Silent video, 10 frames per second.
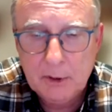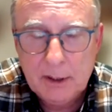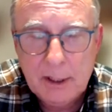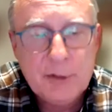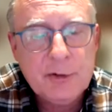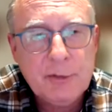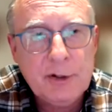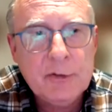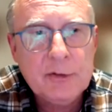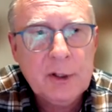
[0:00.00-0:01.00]

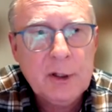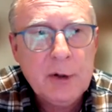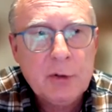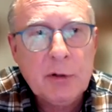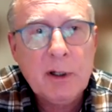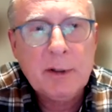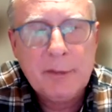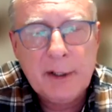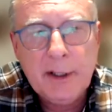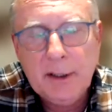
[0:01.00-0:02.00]
anchovies, krill are
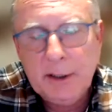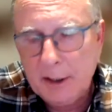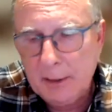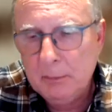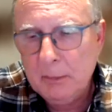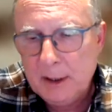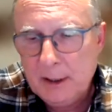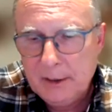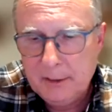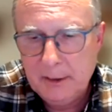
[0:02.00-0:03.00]
the
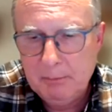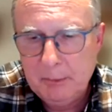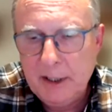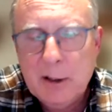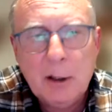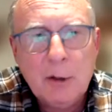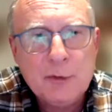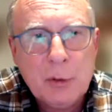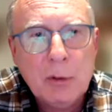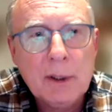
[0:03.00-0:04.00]

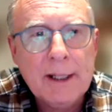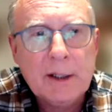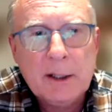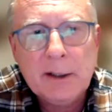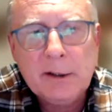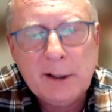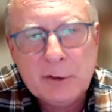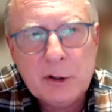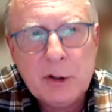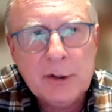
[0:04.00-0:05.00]
ecological link in the
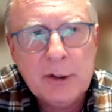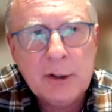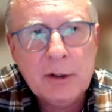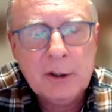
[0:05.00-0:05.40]
Antarctic.